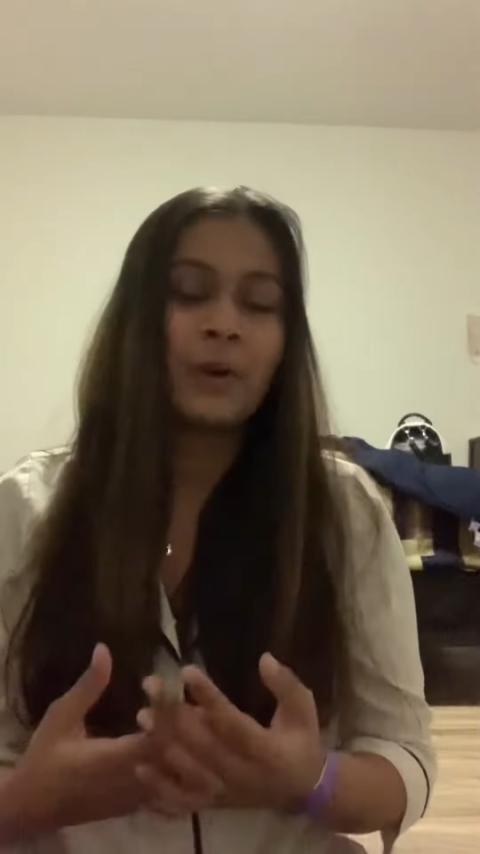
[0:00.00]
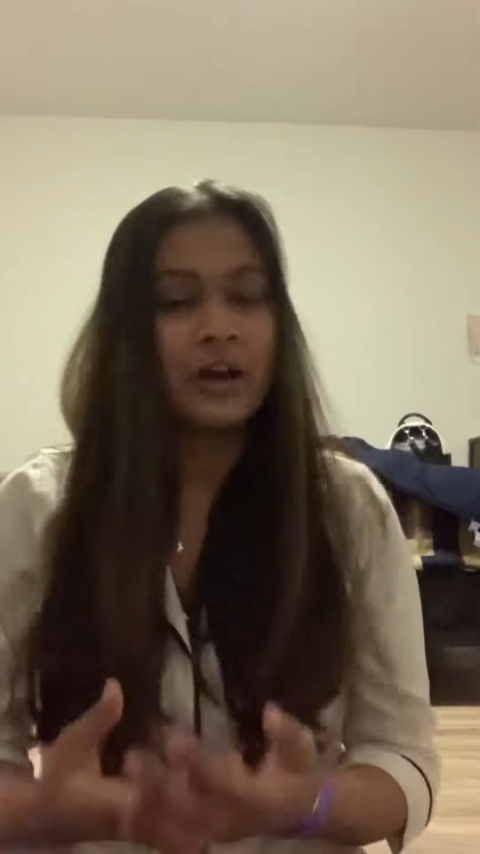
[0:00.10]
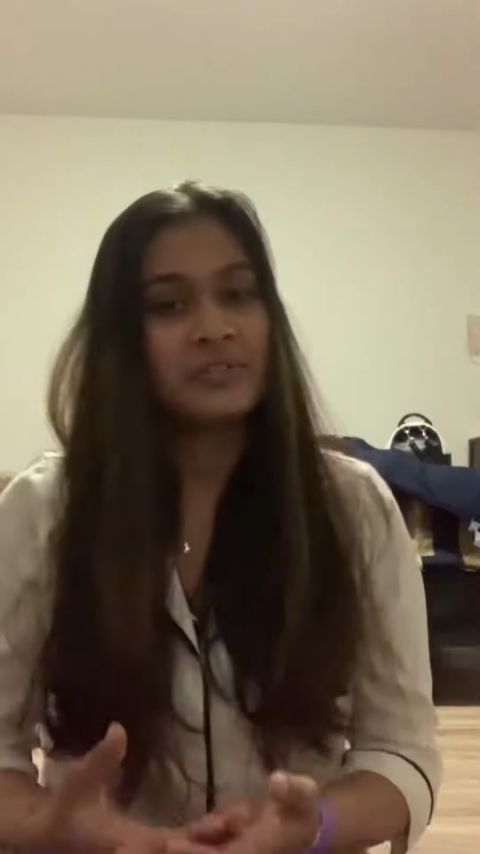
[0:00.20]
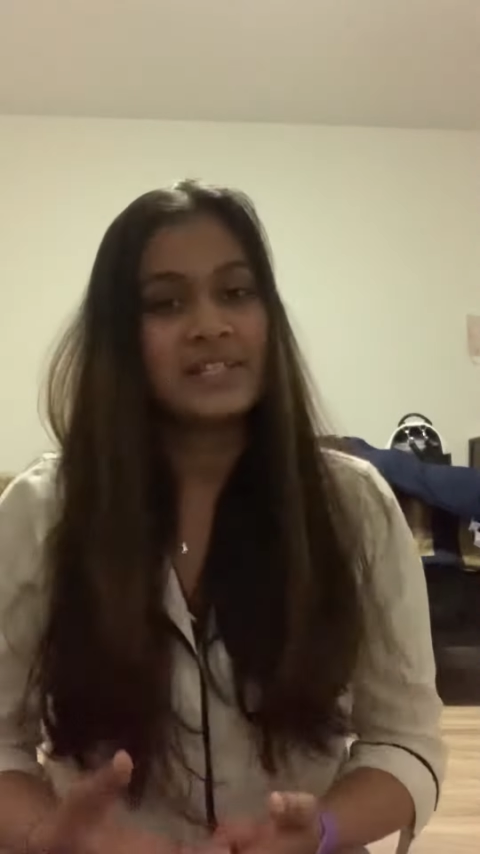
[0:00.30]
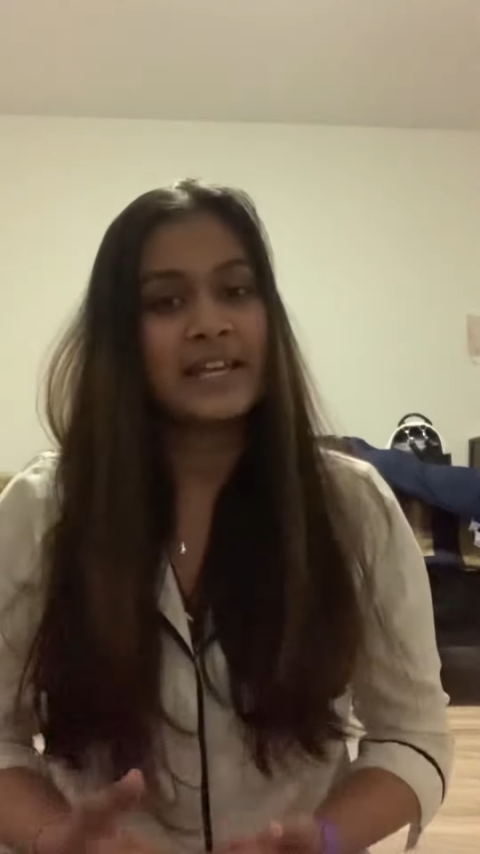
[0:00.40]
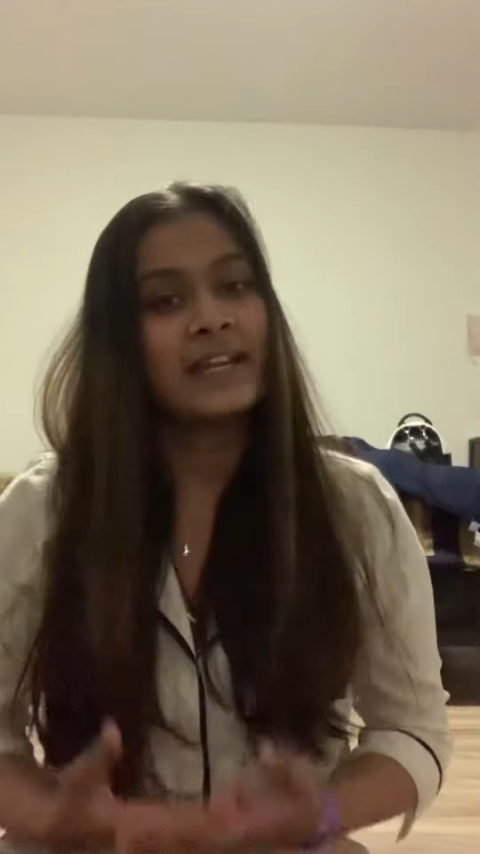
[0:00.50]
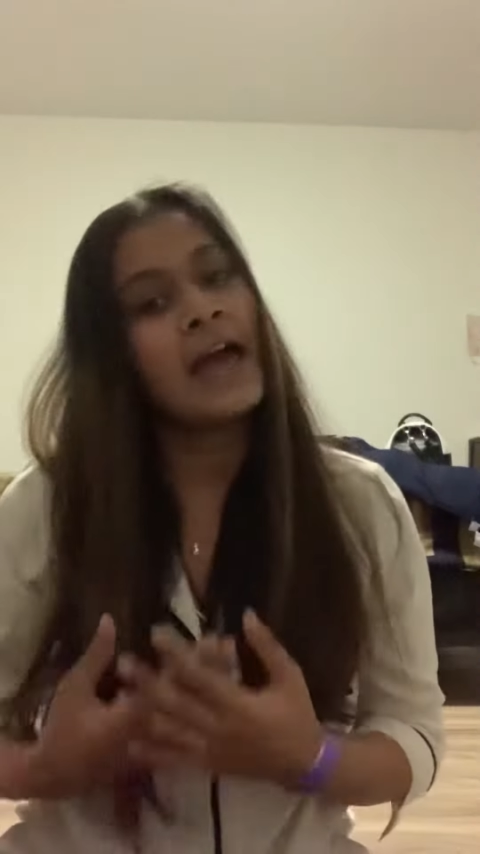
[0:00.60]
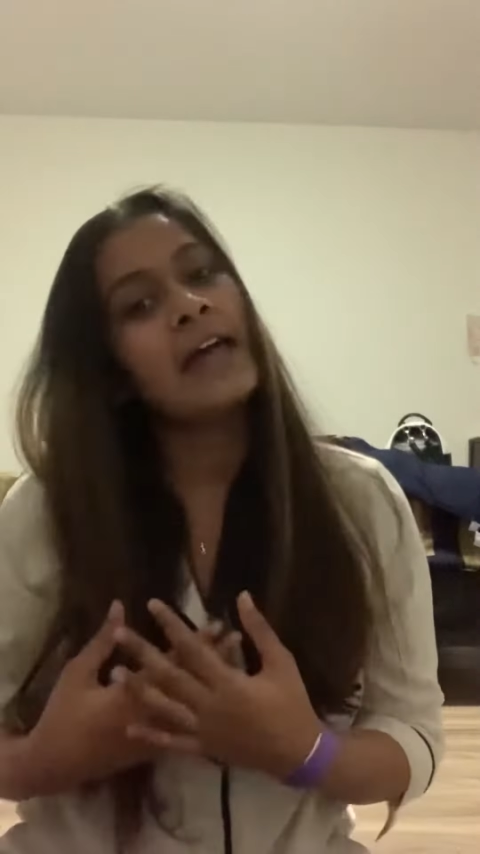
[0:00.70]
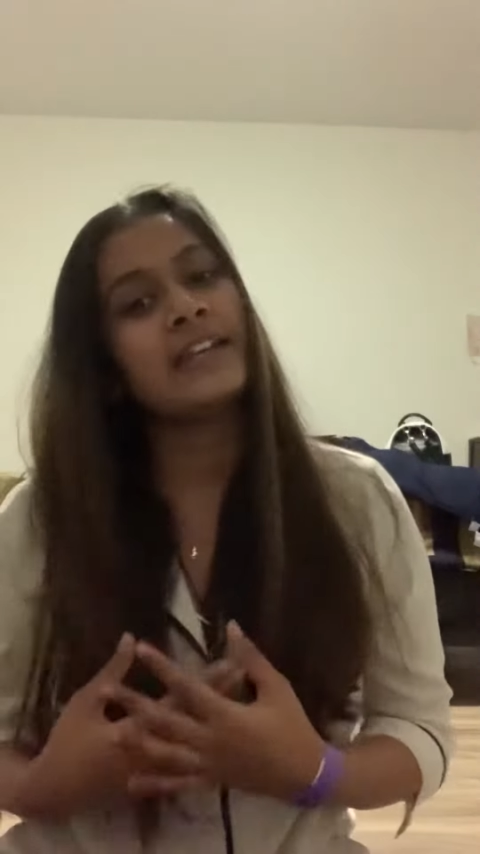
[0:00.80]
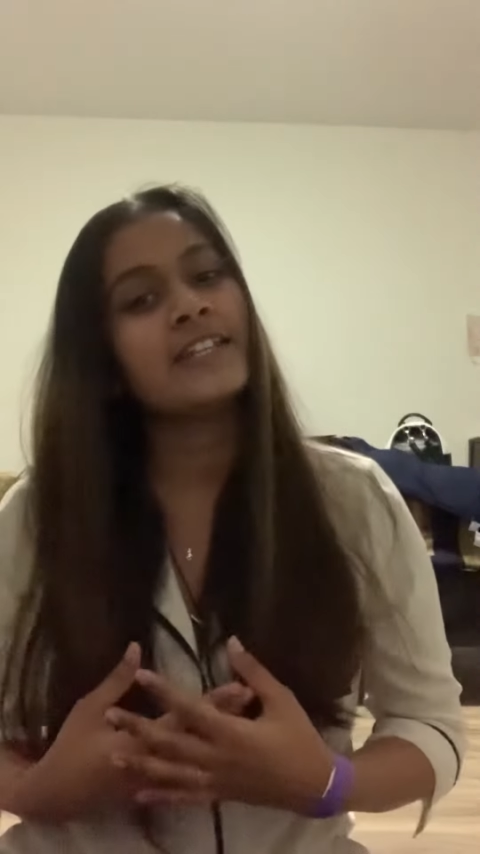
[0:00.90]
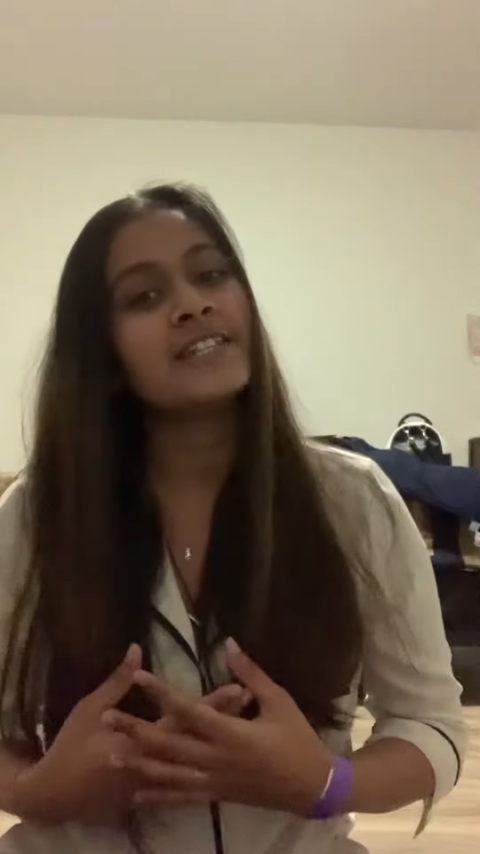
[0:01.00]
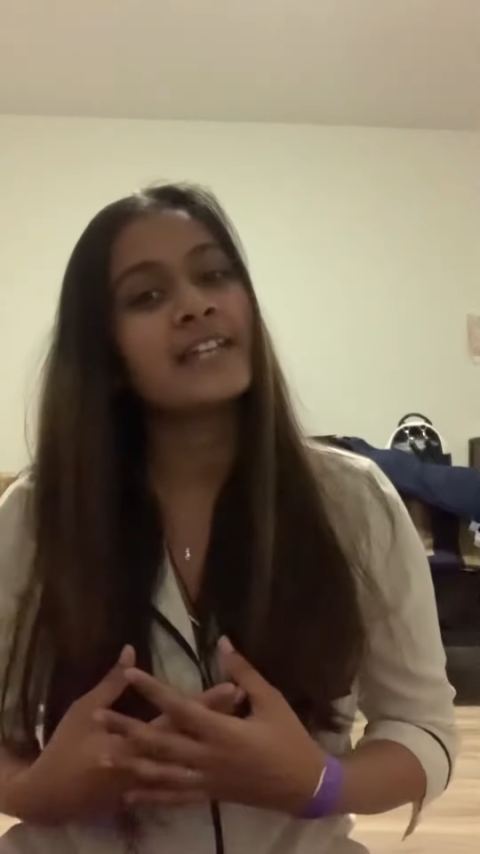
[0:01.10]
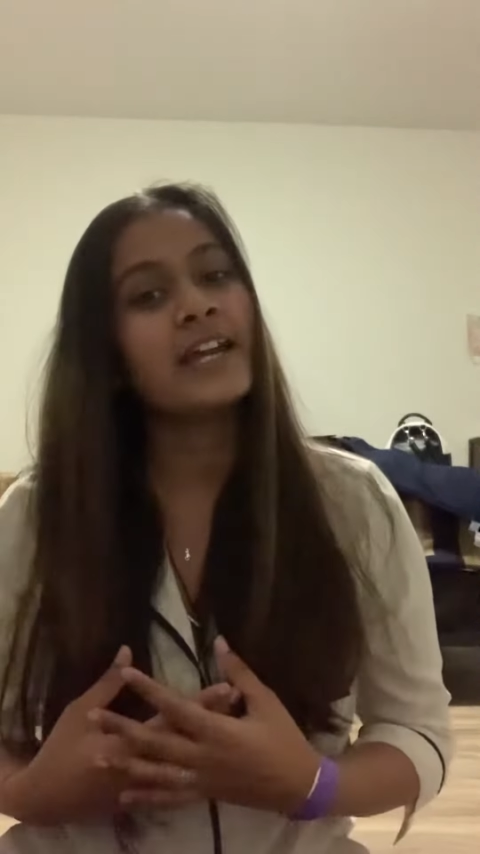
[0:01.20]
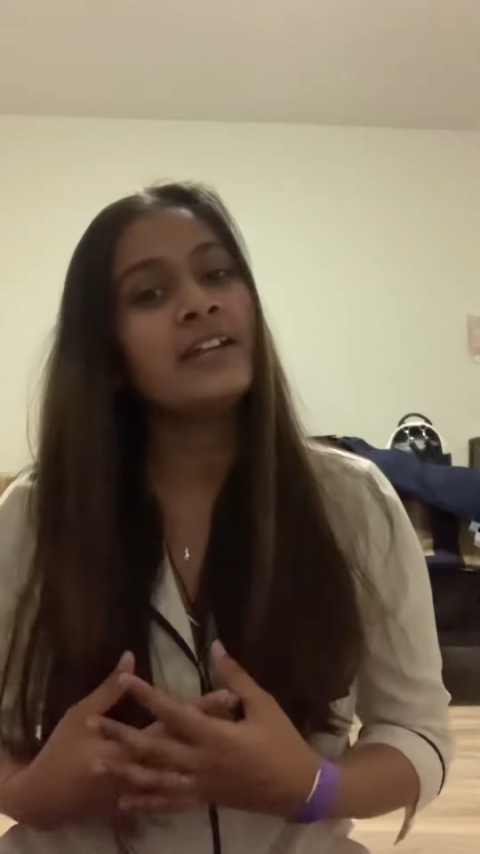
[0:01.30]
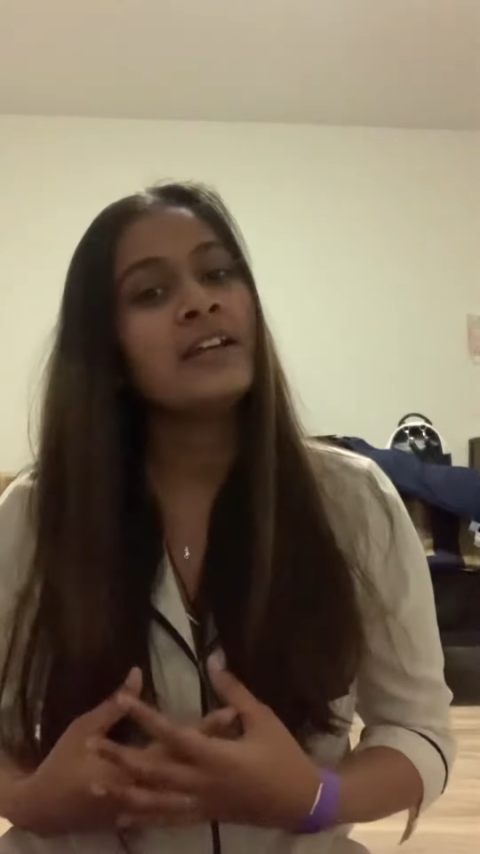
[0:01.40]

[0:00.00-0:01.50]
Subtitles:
outside and inside.